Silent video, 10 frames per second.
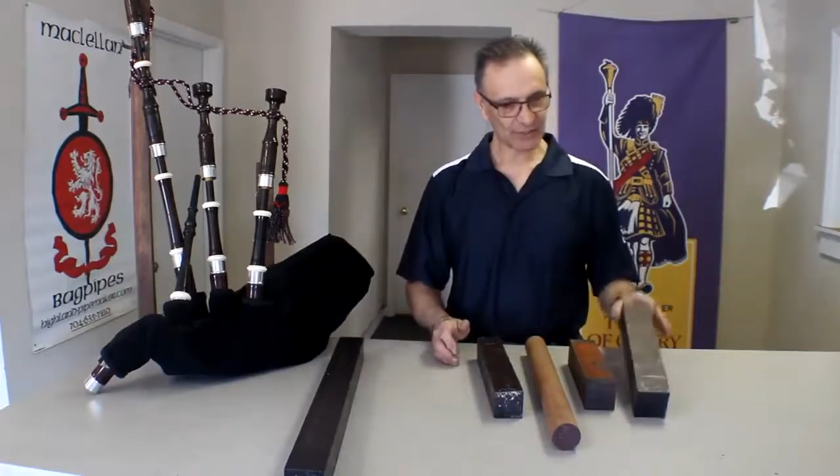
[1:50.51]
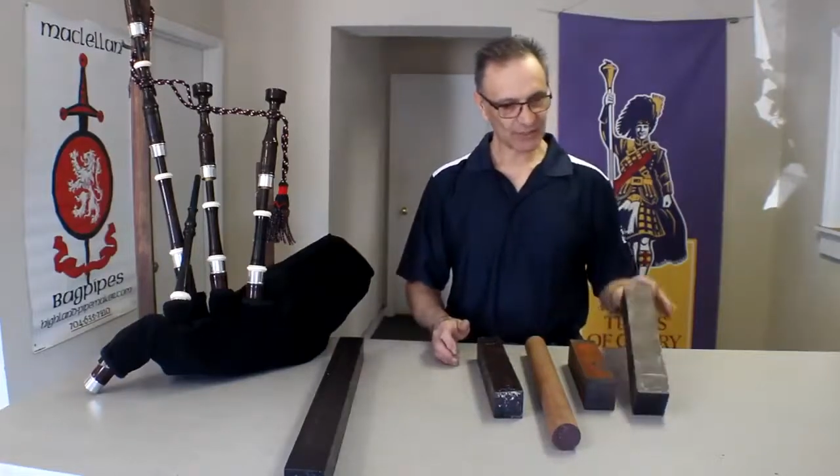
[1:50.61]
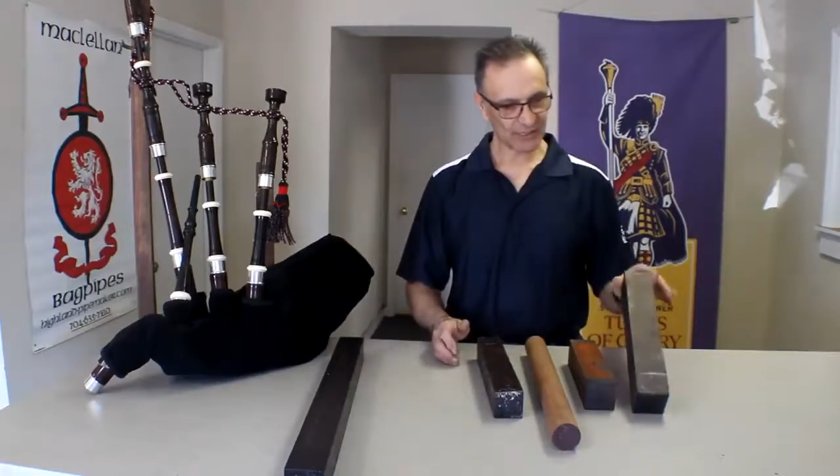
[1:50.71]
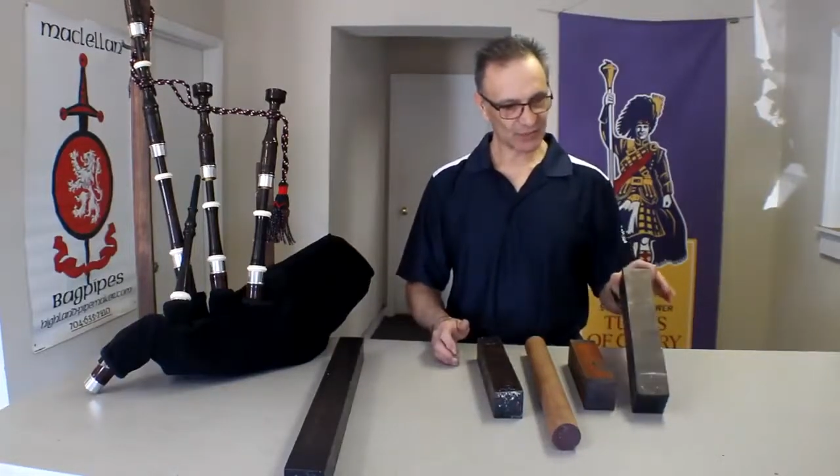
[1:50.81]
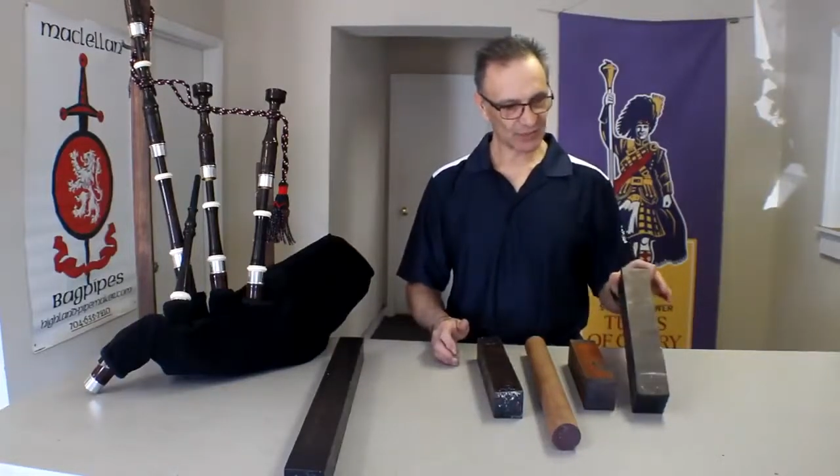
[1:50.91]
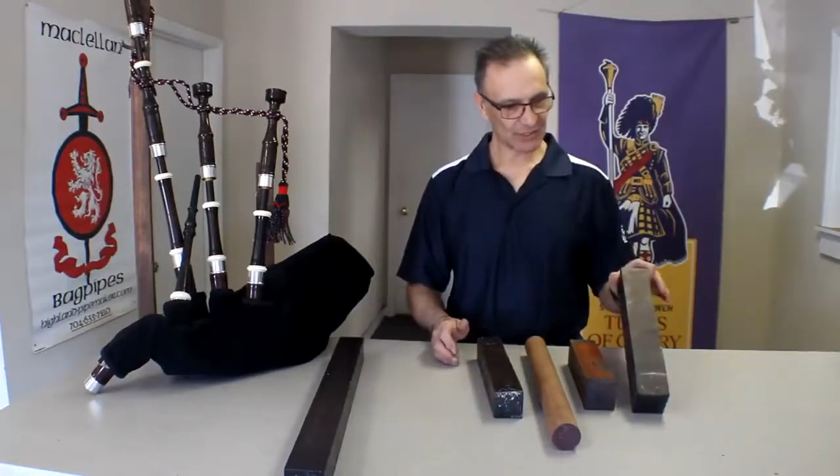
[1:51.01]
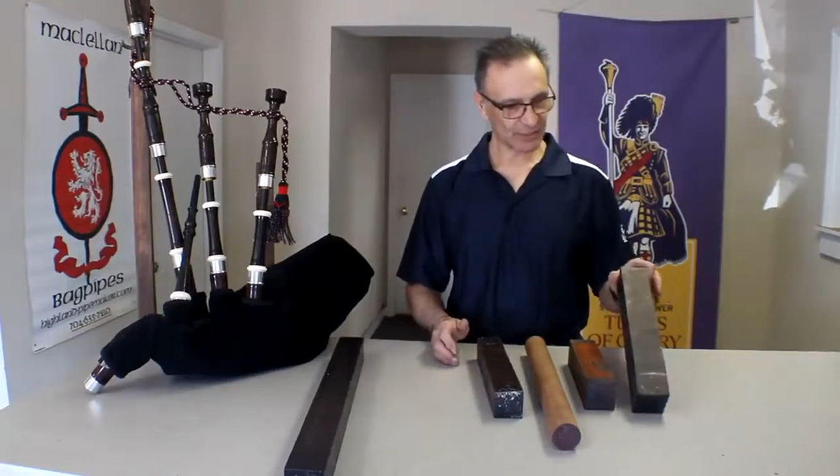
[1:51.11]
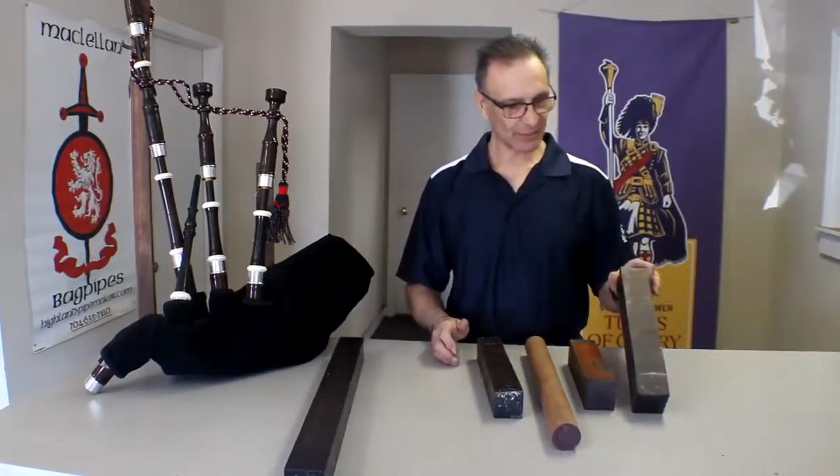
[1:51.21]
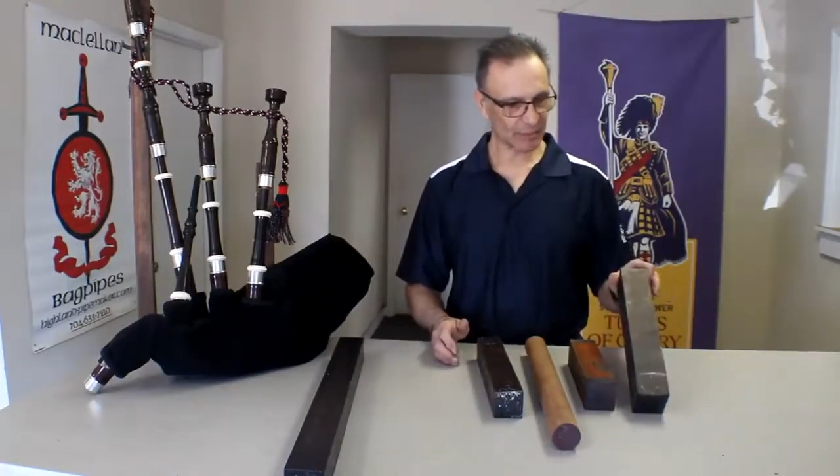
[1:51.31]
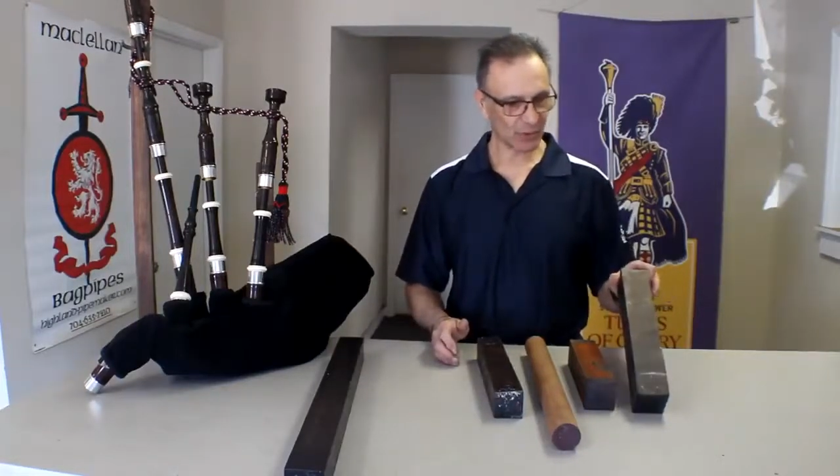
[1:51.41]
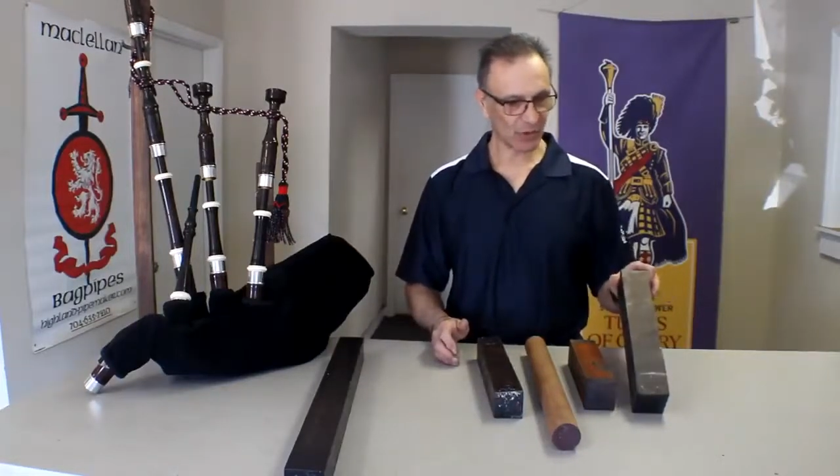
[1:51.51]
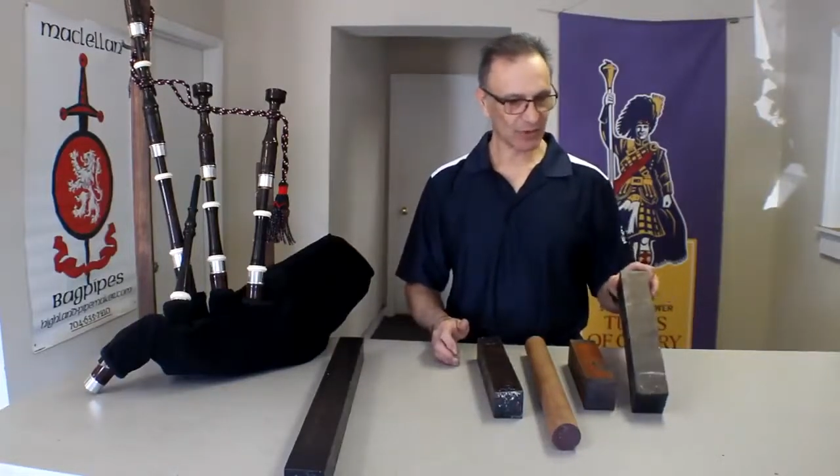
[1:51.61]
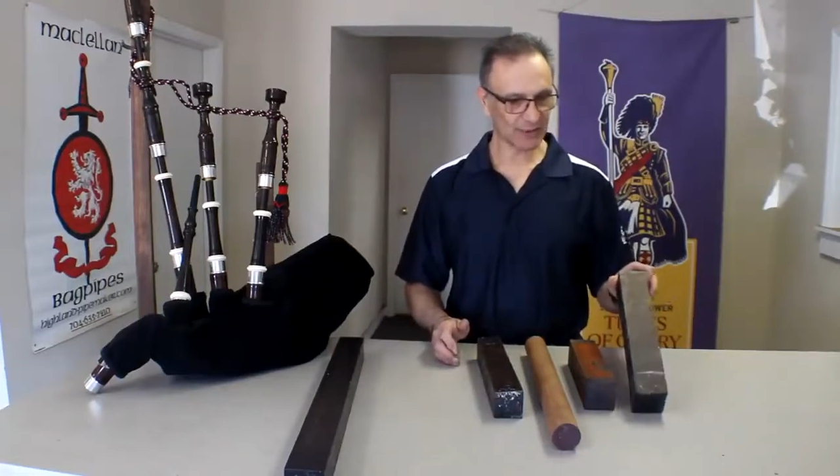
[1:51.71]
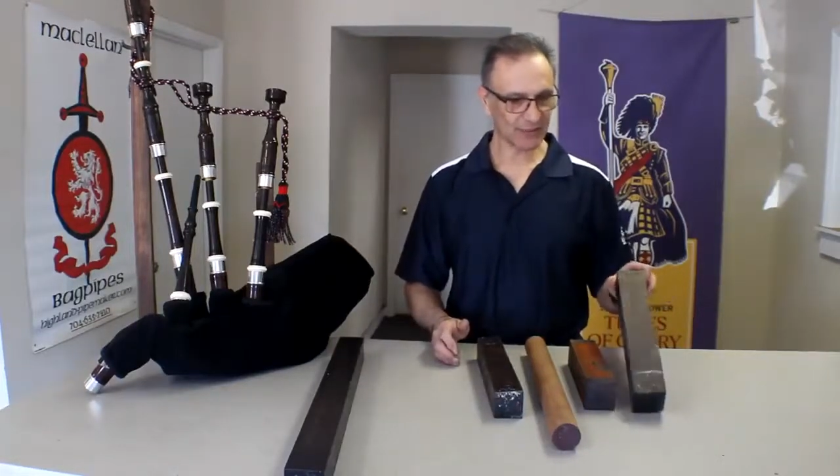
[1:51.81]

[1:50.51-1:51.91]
has recently been put on the